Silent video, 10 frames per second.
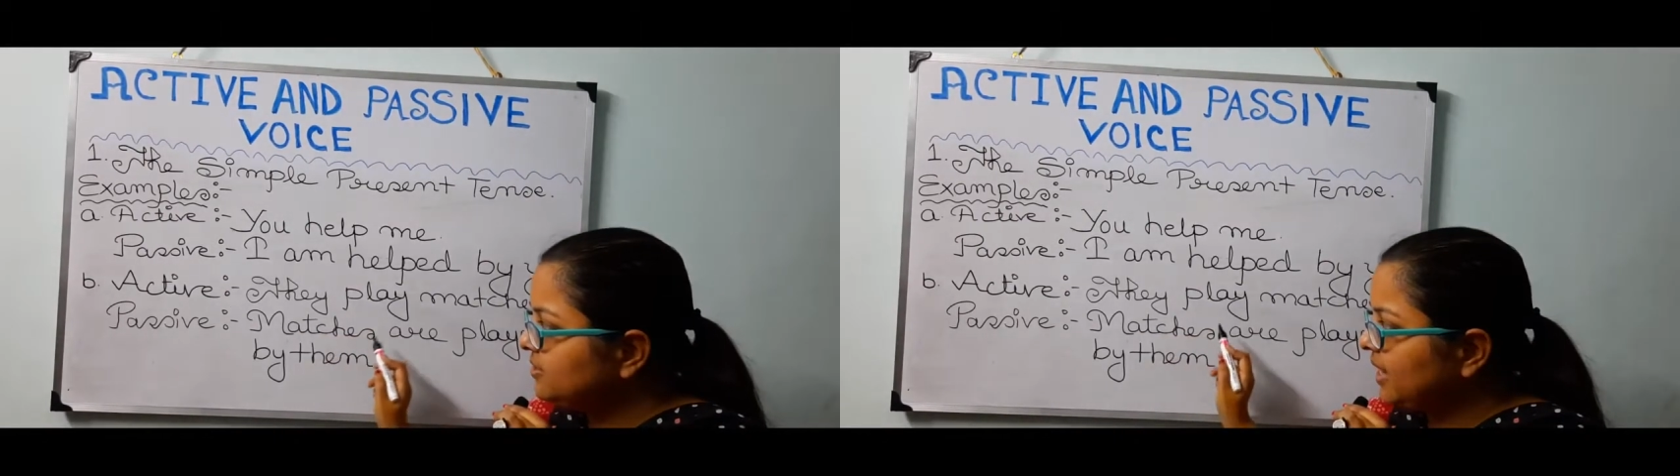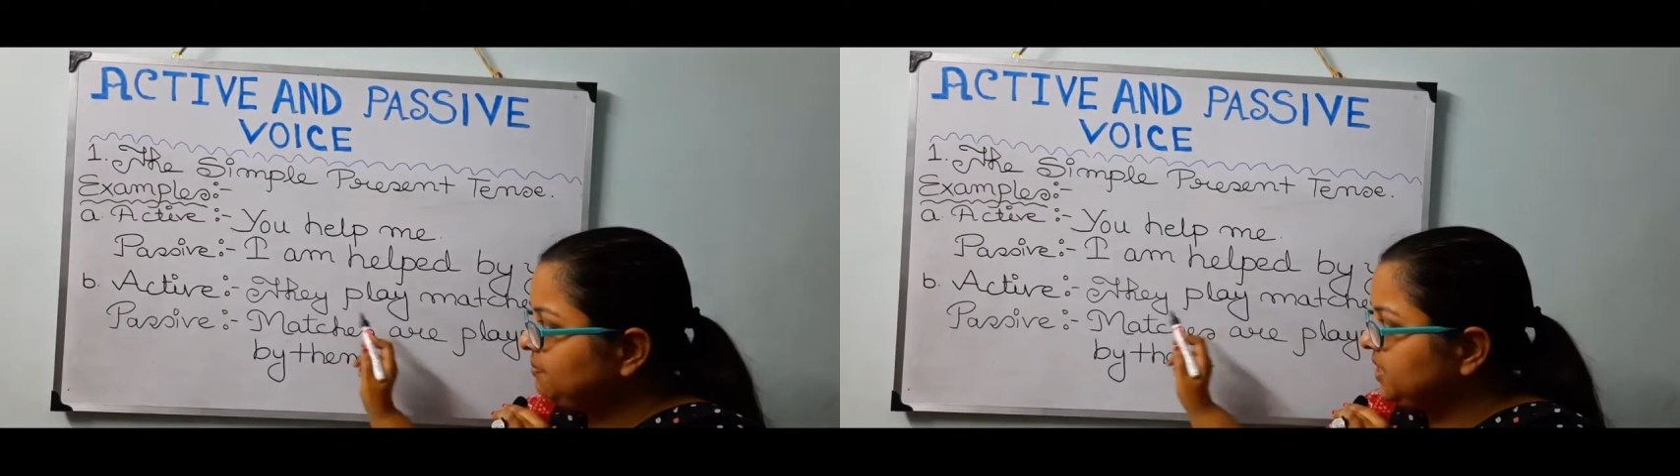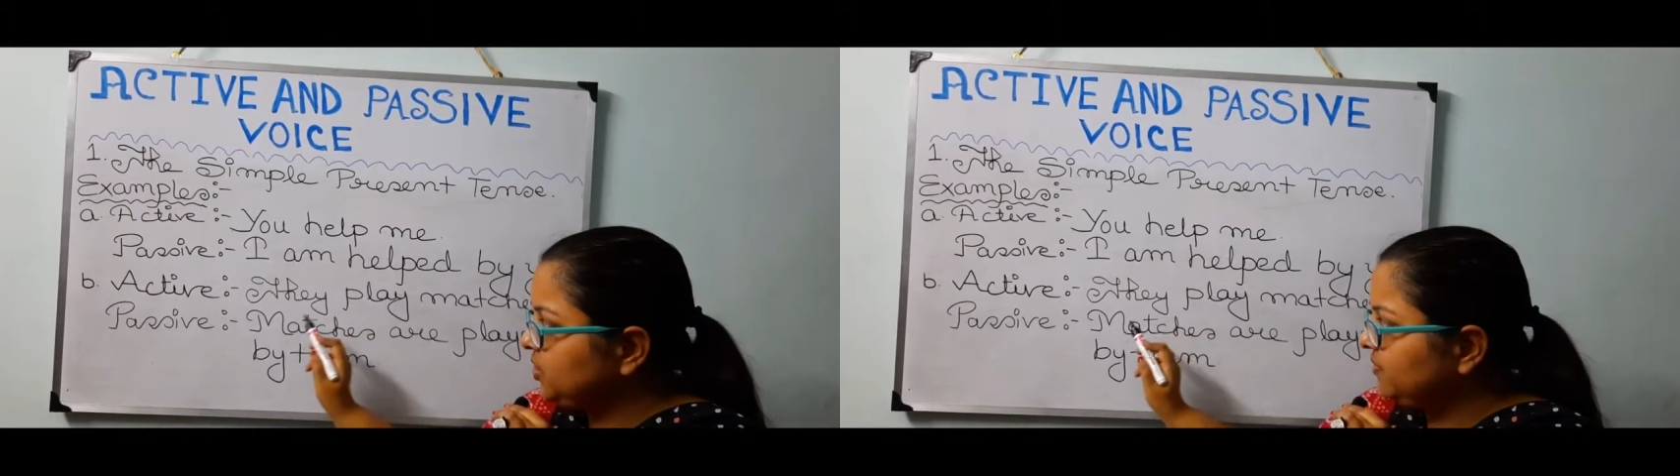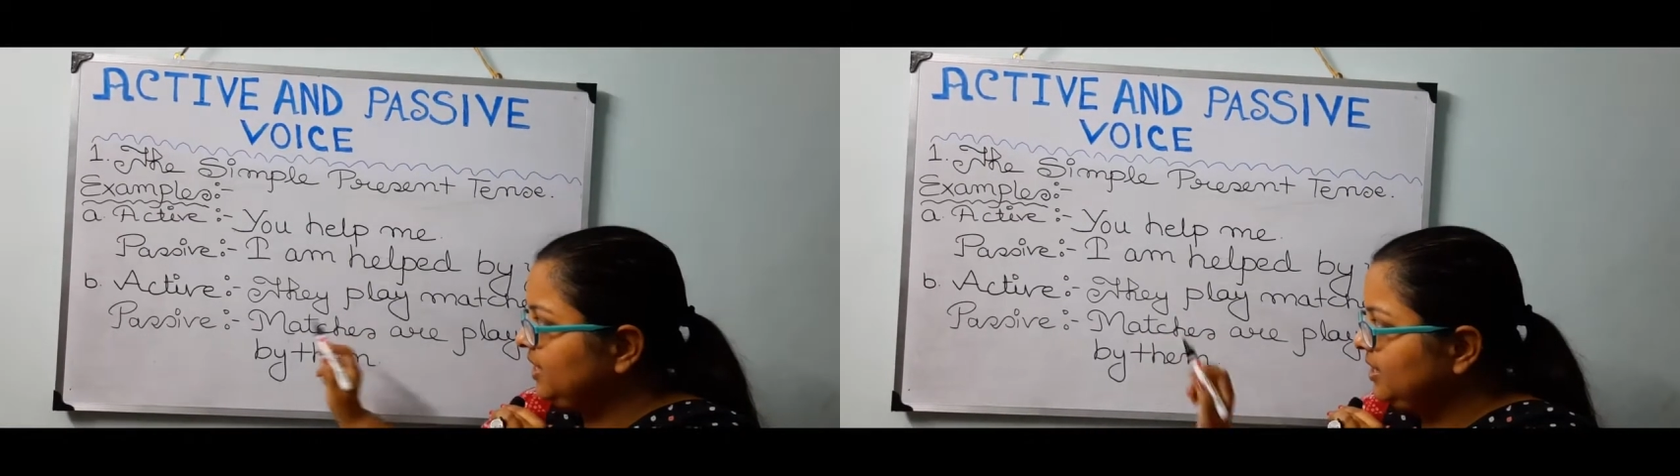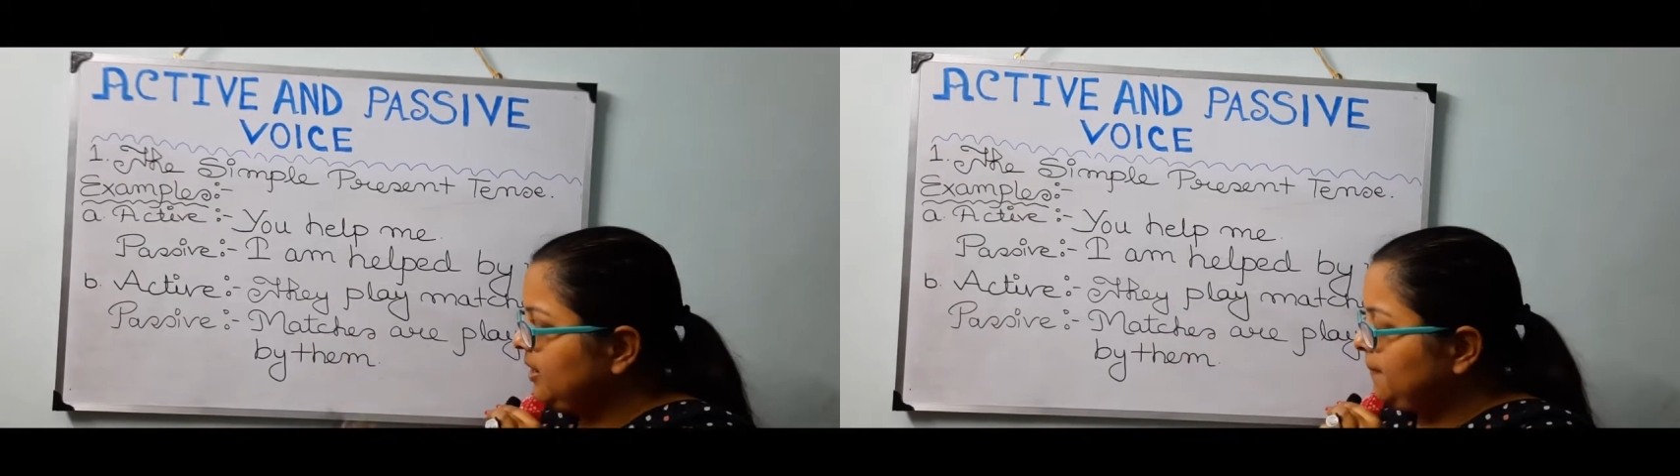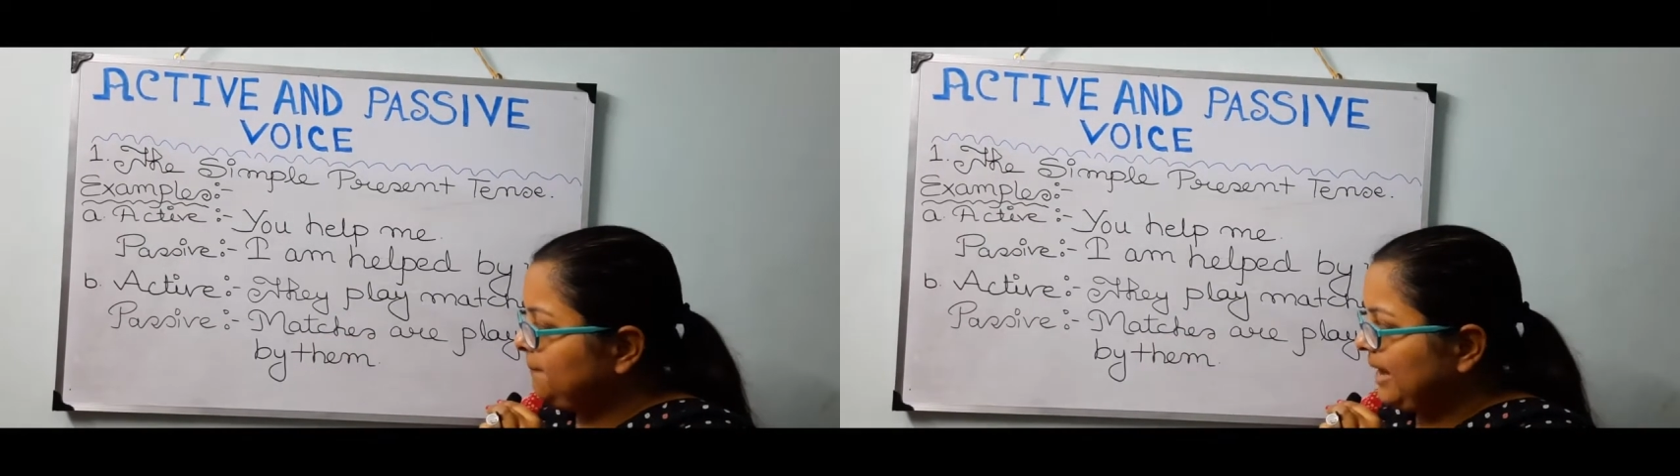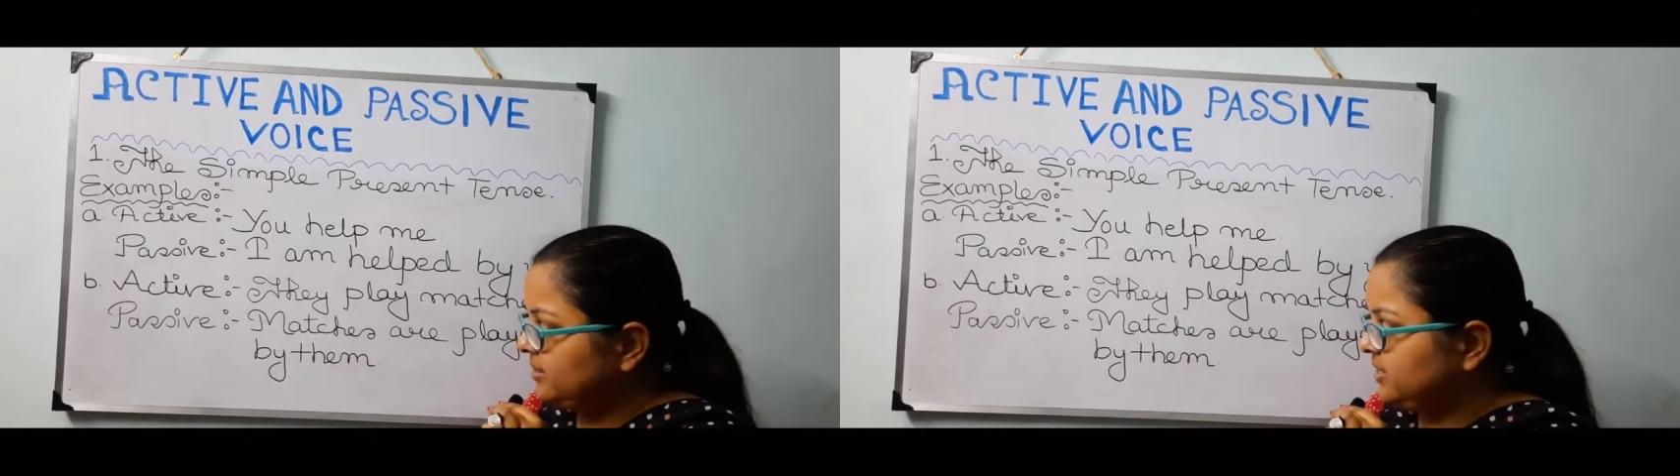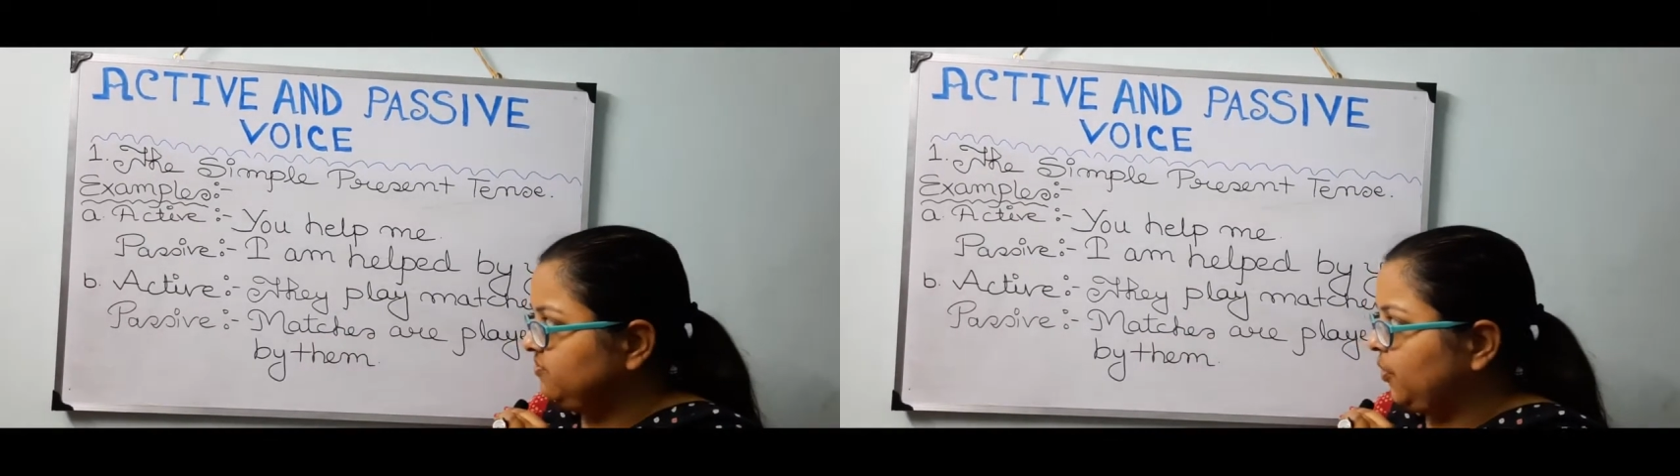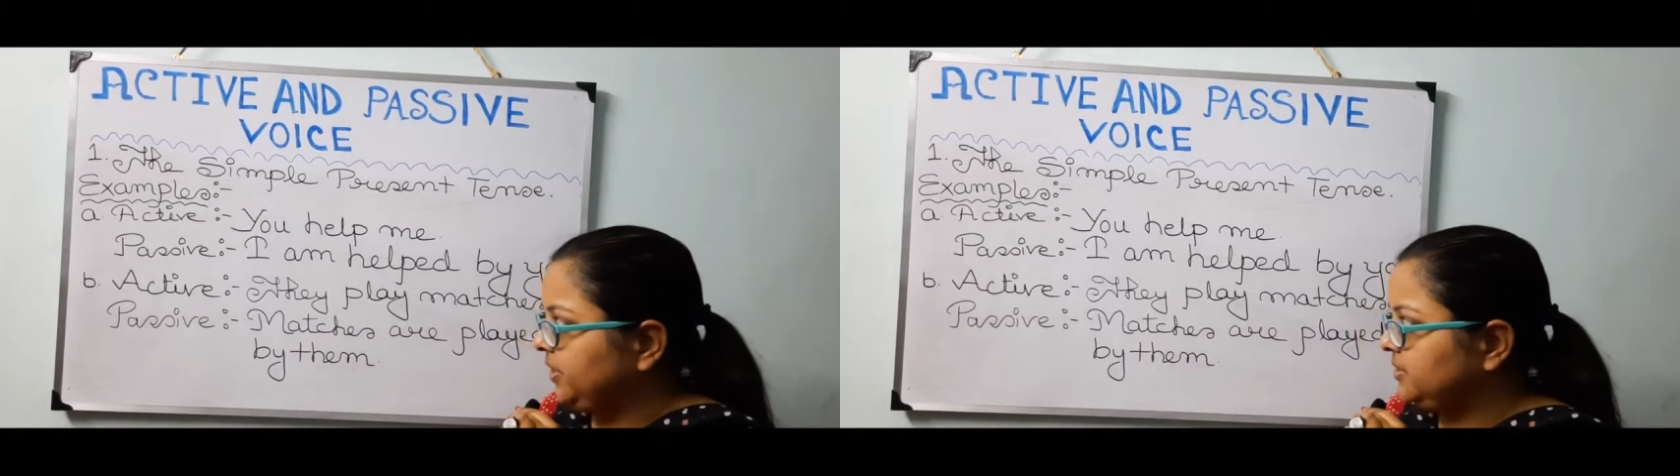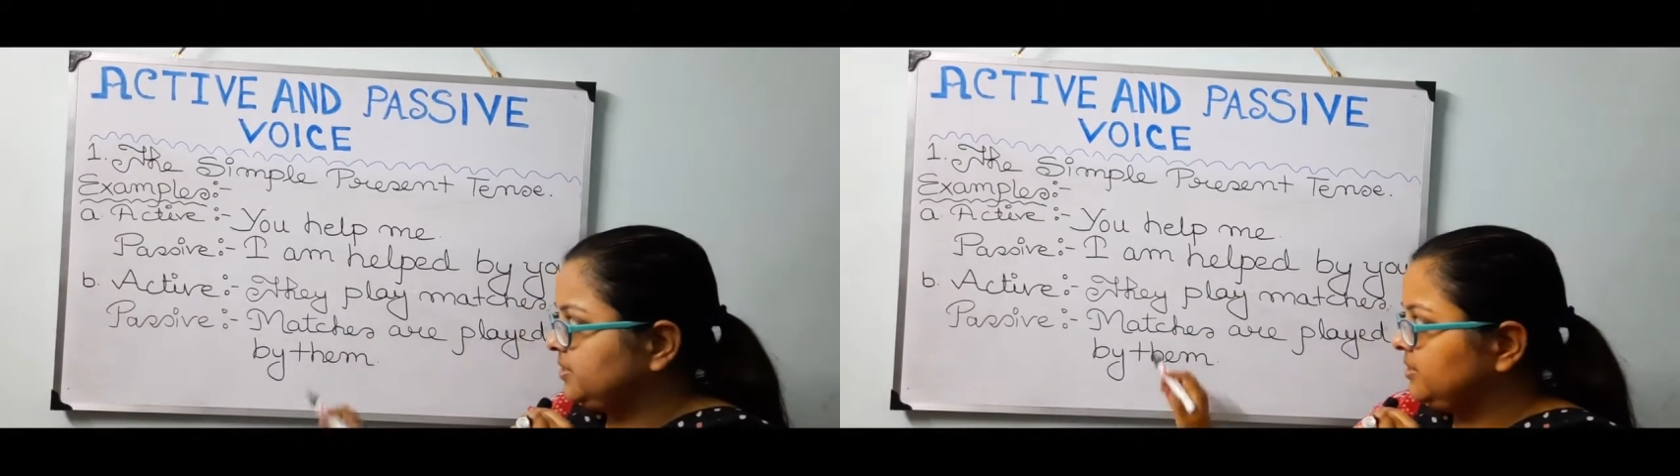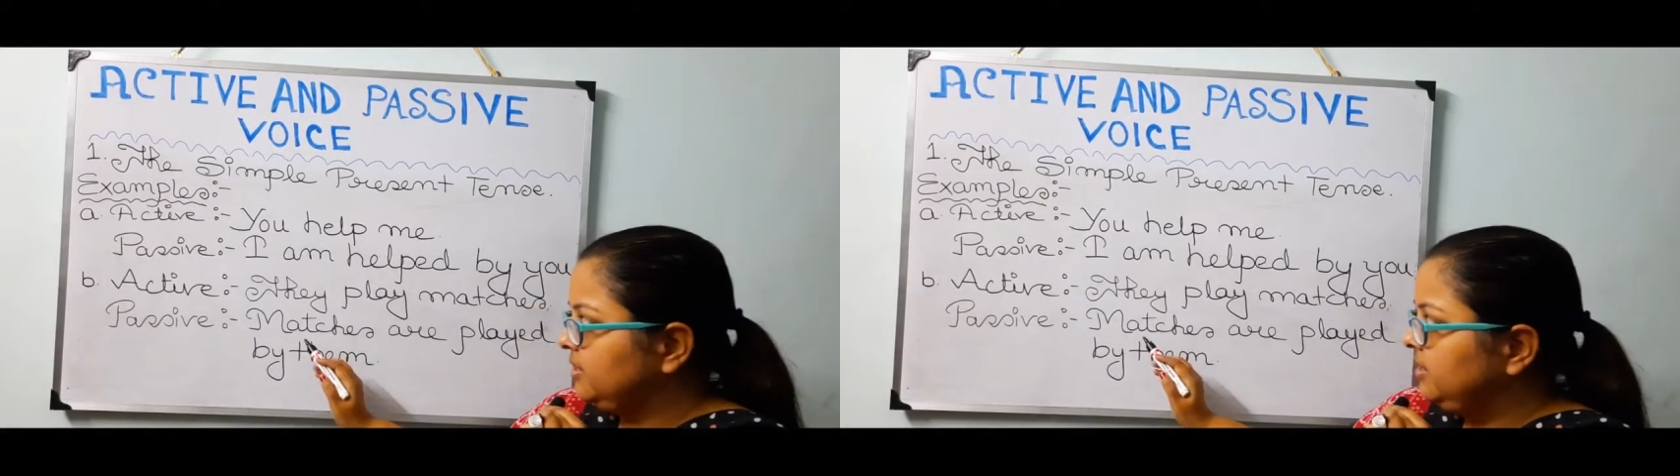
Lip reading: subject of the passive voice.